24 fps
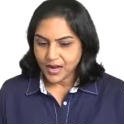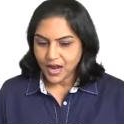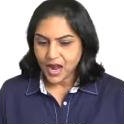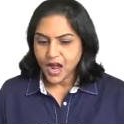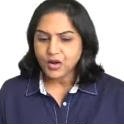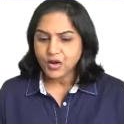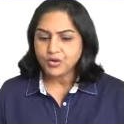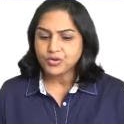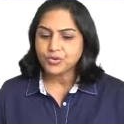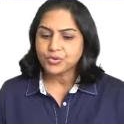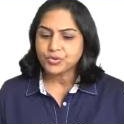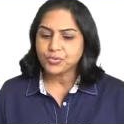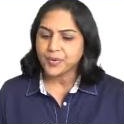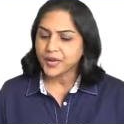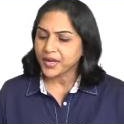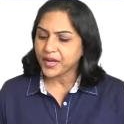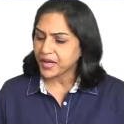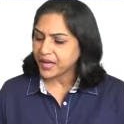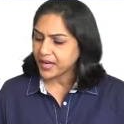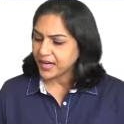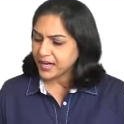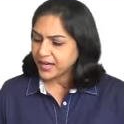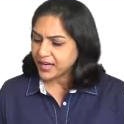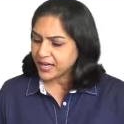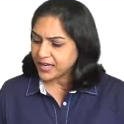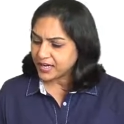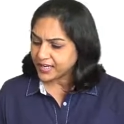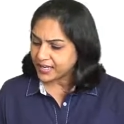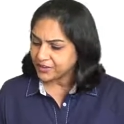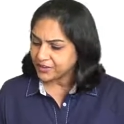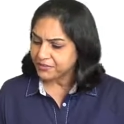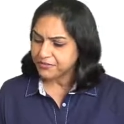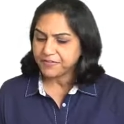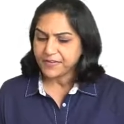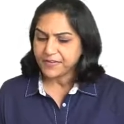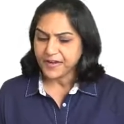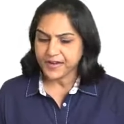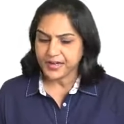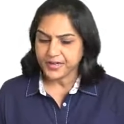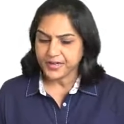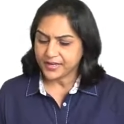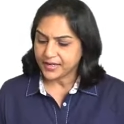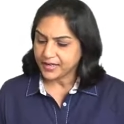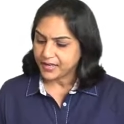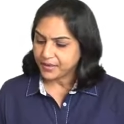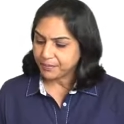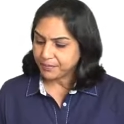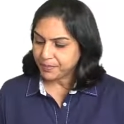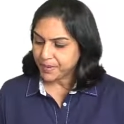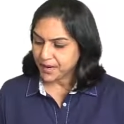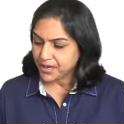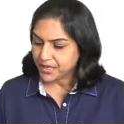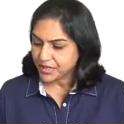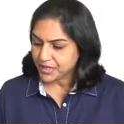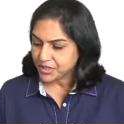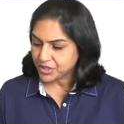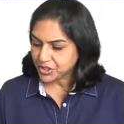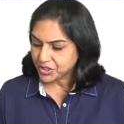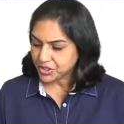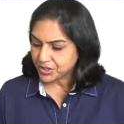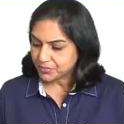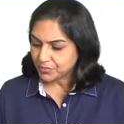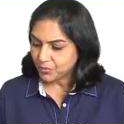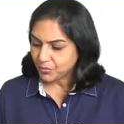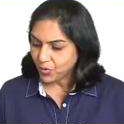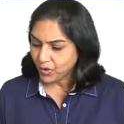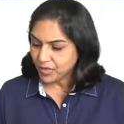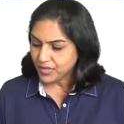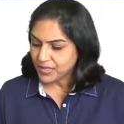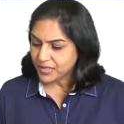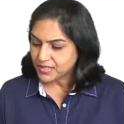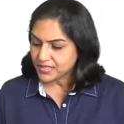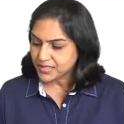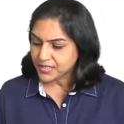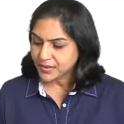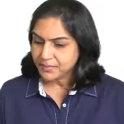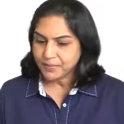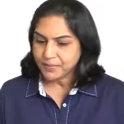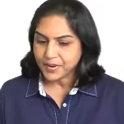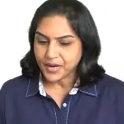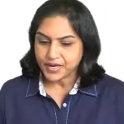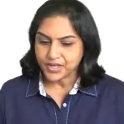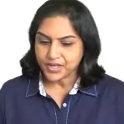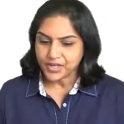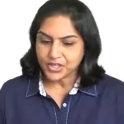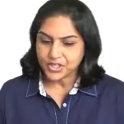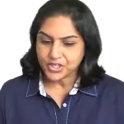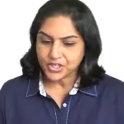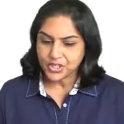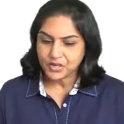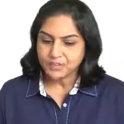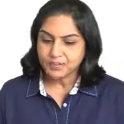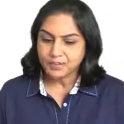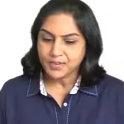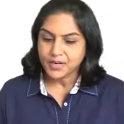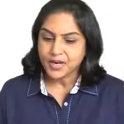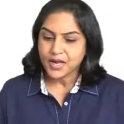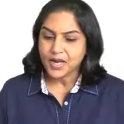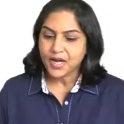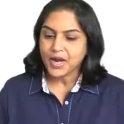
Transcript: How do we define a partnership? What is a partnership?